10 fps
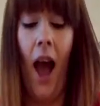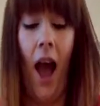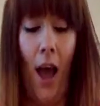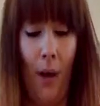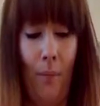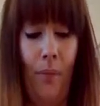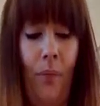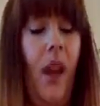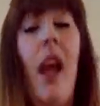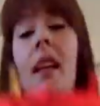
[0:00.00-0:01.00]

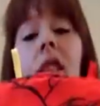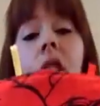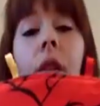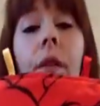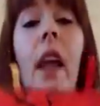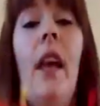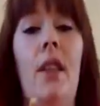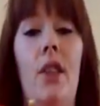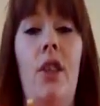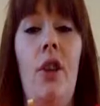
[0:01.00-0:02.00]
And it's lovely.
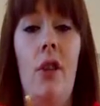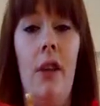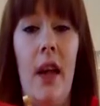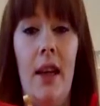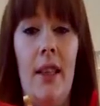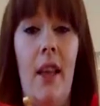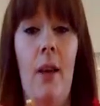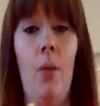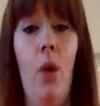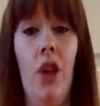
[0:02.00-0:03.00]
It's so nice, and
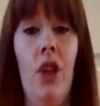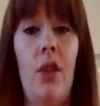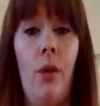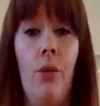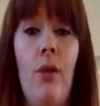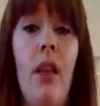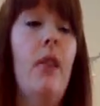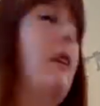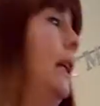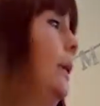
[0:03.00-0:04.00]
it washes
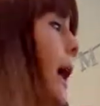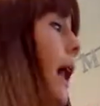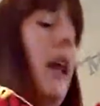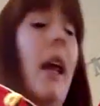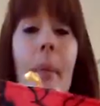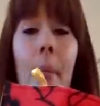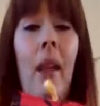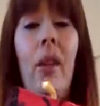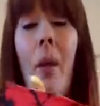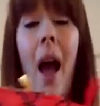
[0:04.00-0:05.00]
really, really well. And
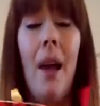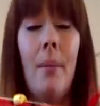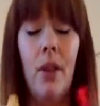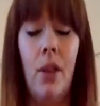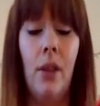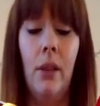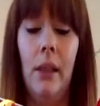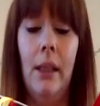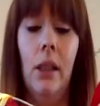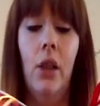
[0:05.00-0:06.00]
Matthew
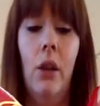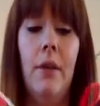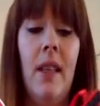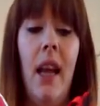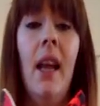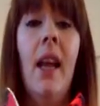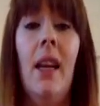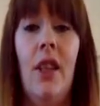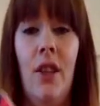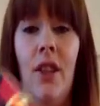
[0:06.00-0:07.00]
absolutely loves it.
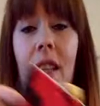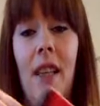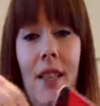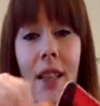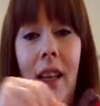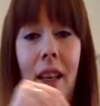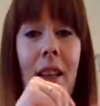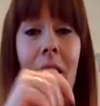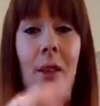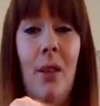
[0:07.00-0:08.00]
Just sits and he
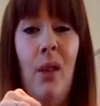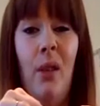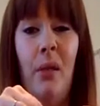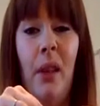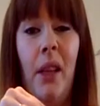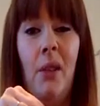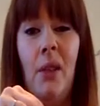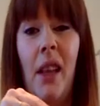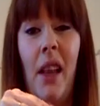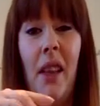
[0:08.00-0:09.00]
sort of like
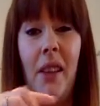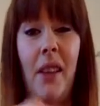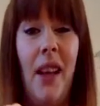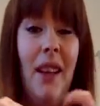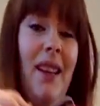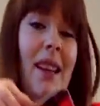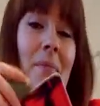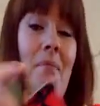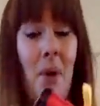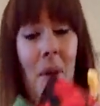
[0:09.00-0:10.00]
goes like that on it.
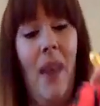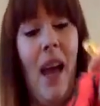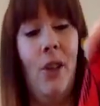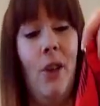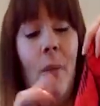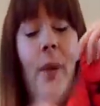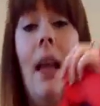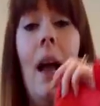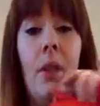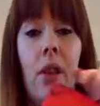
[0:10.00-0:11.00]
But I don't know. But he
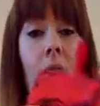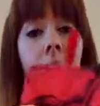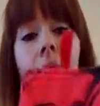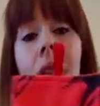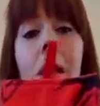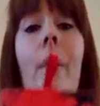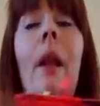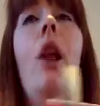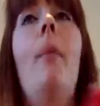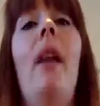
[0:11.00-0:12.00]
absolutely loves it. It'll be
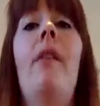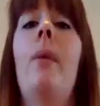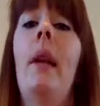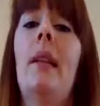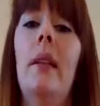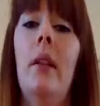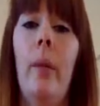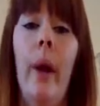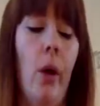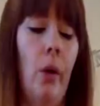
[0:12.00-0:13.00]
a lot better for when he's a little
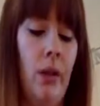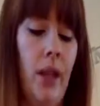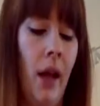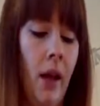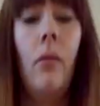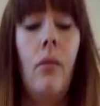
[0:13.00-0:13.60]
bit older.